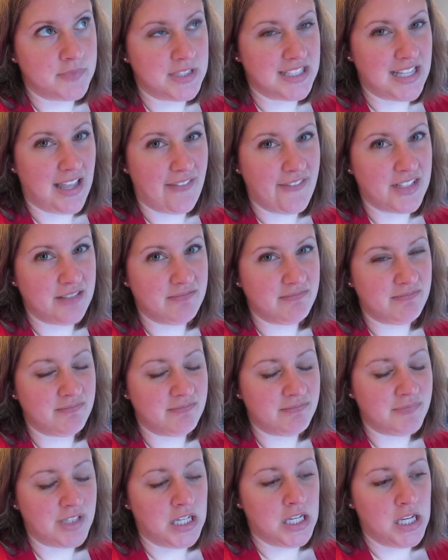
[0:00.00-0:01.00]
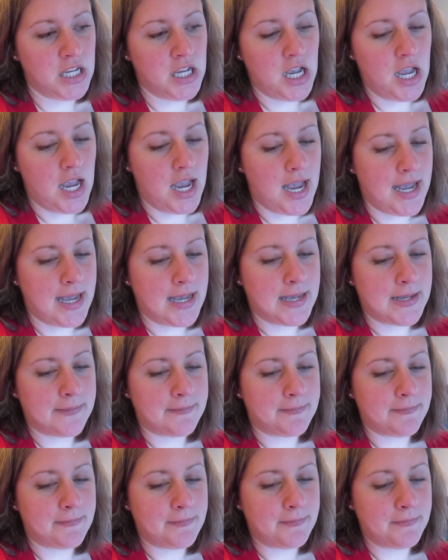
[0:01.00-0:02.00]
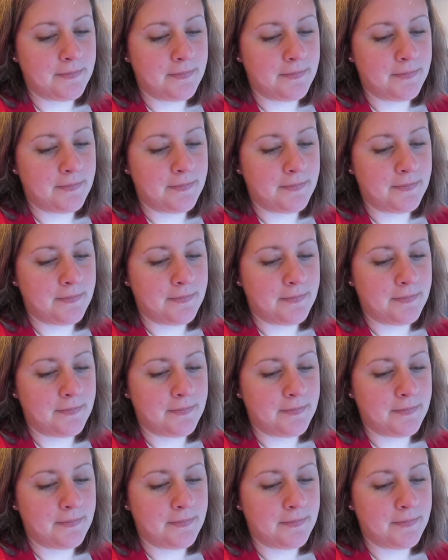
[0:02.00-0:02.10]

7. And